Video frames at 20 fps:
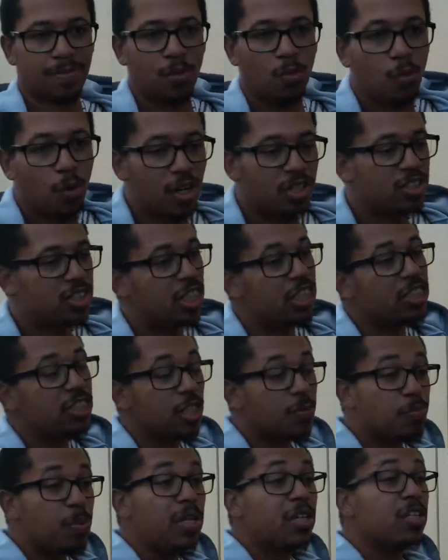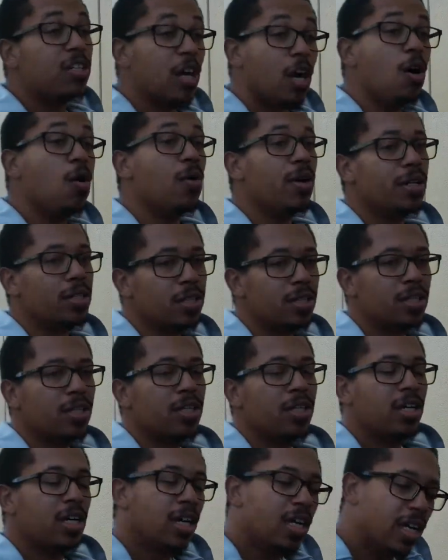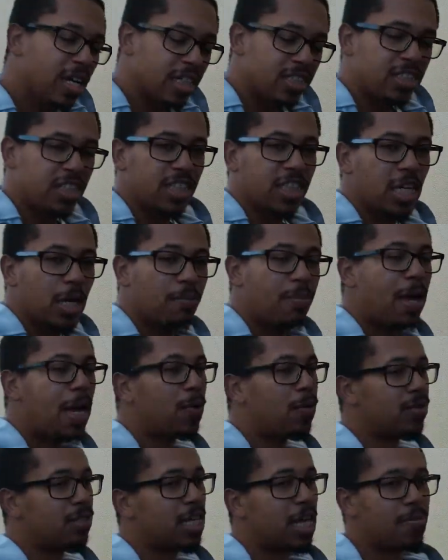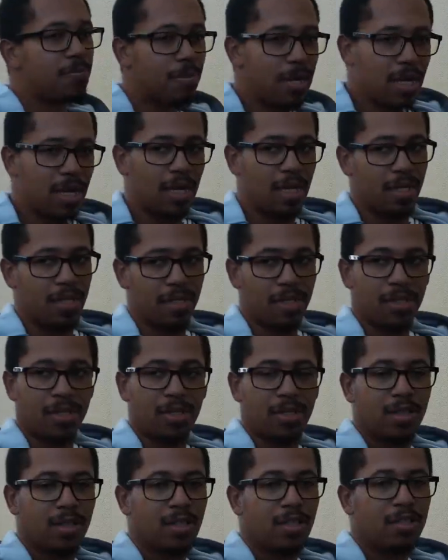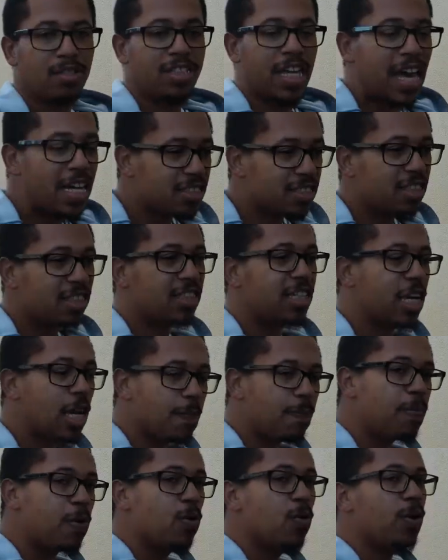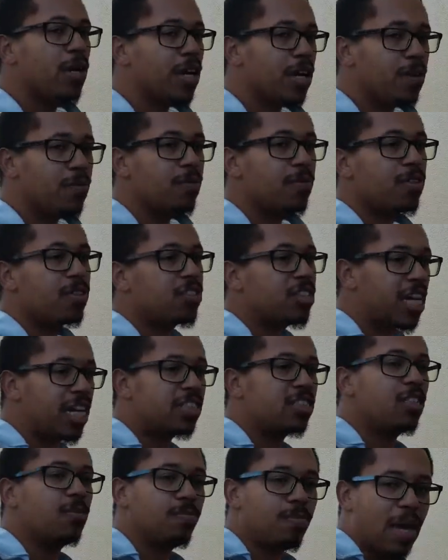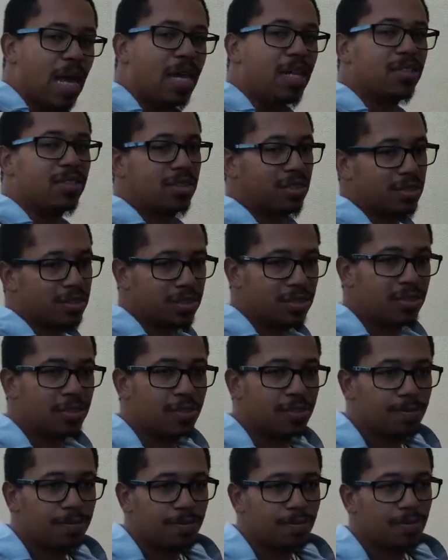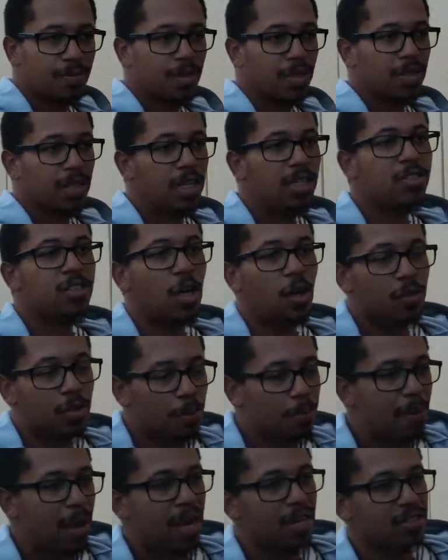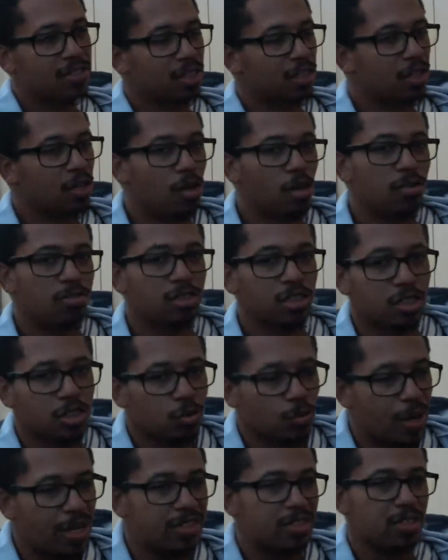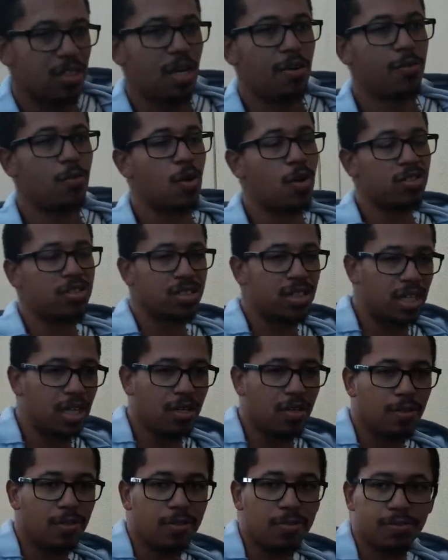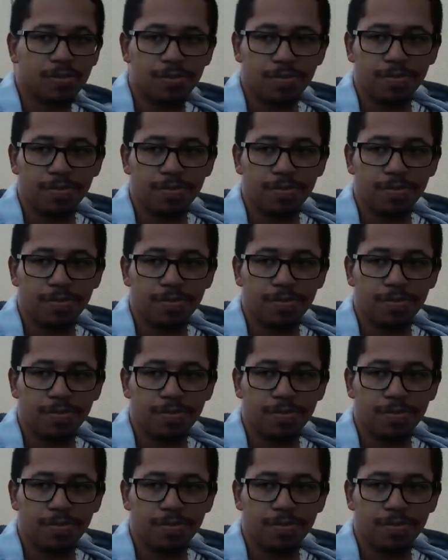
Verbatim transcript: Where she should be going unless she get back with that man. That's to keep you in checks and balances. Uh, on the balance of the whole situation off course now.